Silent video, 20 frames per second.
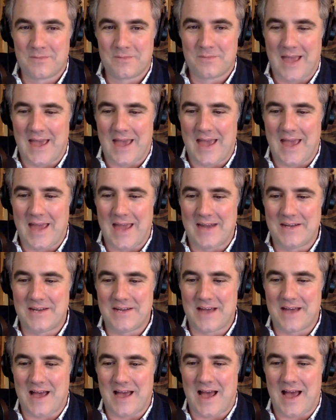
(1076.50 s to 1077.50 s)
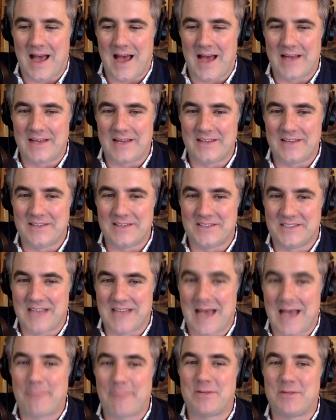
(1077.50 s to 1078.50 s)
and I
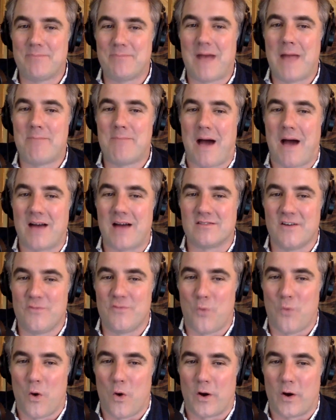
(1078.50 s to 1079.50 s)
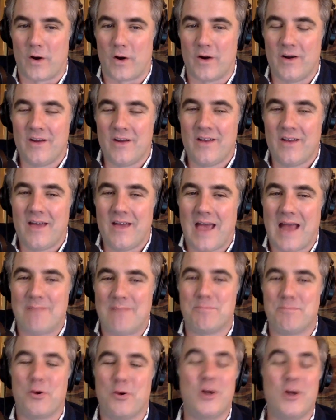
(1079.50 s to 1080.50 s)
zapped my bottle of water
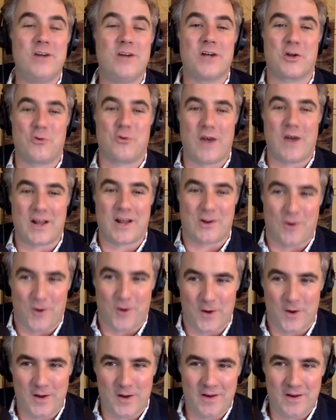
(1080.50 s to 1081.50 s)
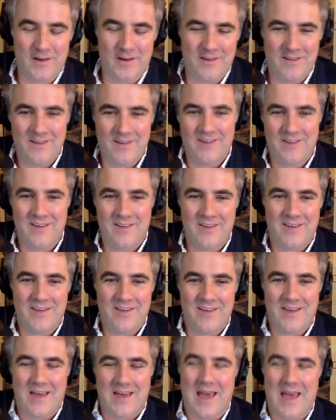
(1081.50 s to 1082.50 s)
and put in the credit card.
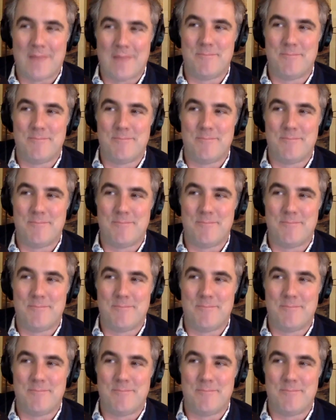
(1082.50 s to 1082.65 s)
And